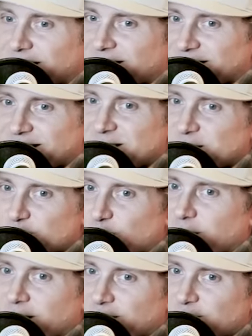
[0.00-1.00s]
Yeah. At this
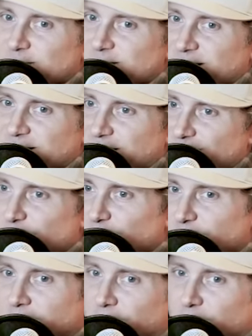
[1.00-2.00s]
point, I would say that I
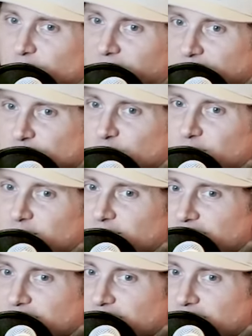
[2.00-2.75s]
probably have a major